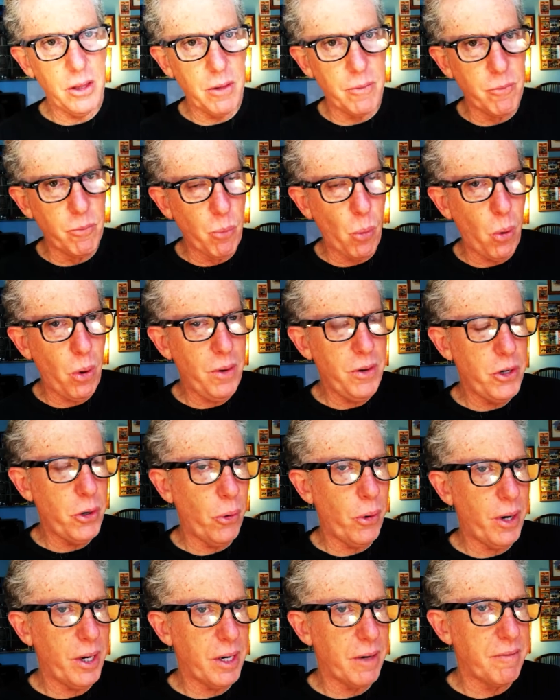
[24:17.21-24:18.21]
the more
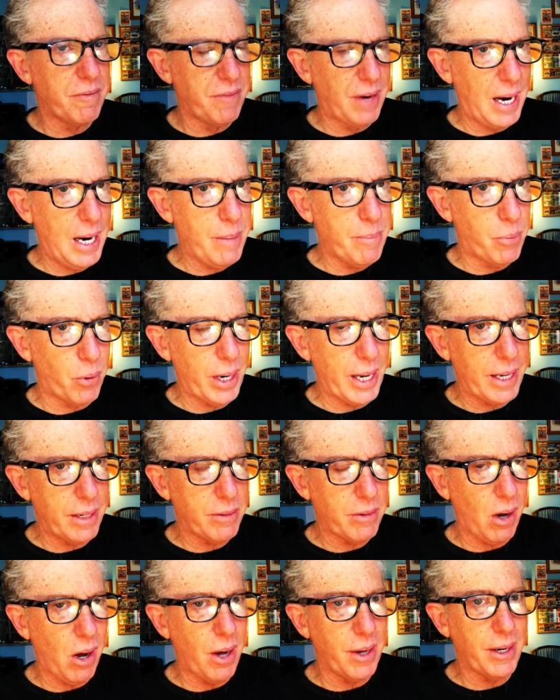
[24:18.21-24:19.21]
you're going to
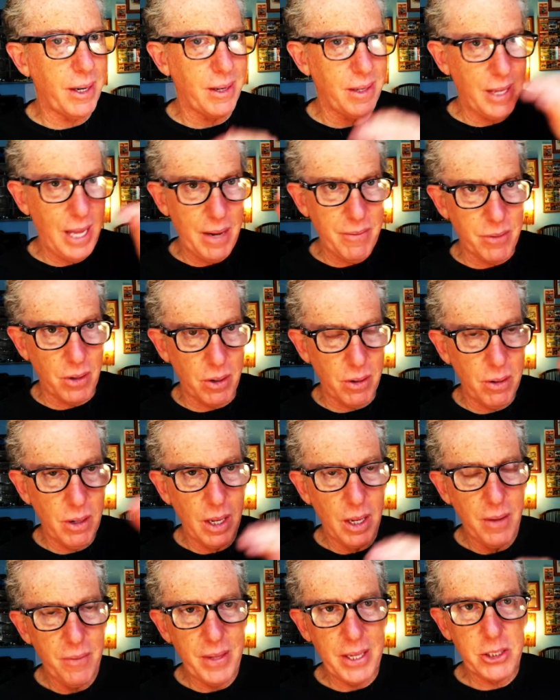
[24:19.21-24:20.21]
vibrate on a level
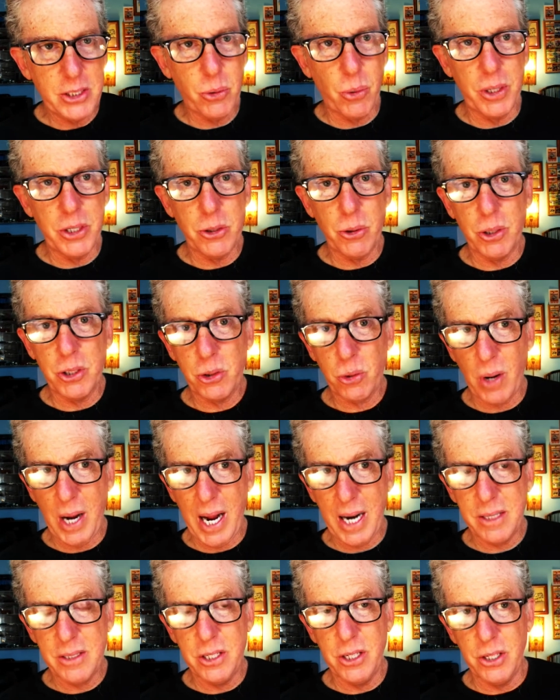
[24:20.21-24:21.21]
that's going to
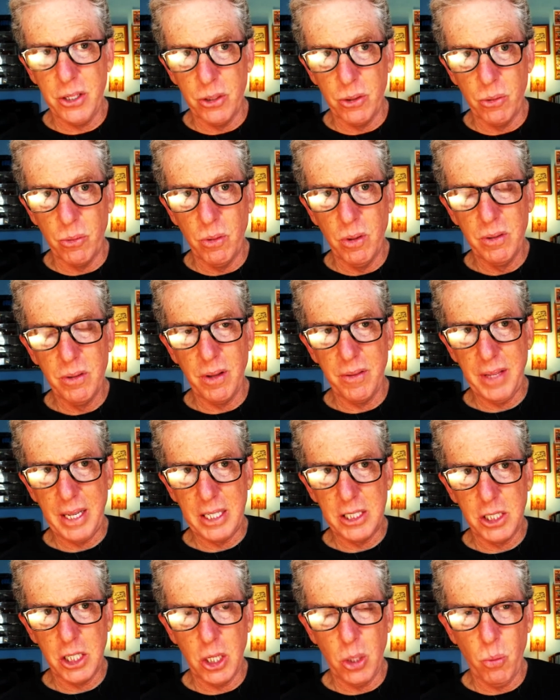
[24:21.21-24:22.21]
attract to you the
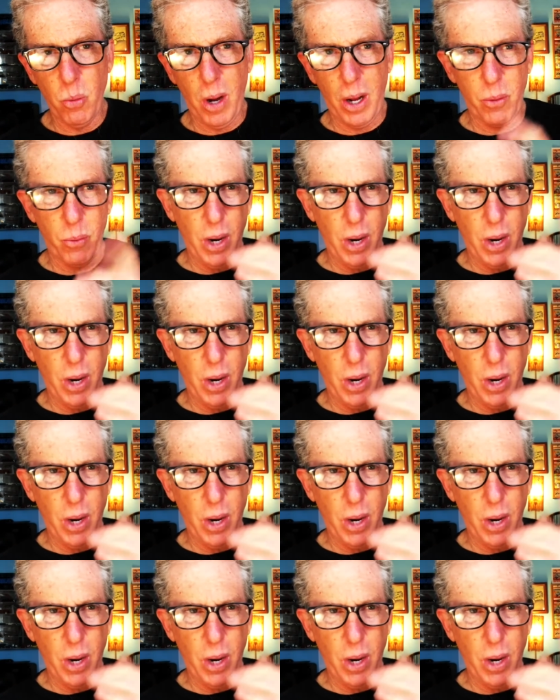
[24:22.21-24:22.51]
things that you want.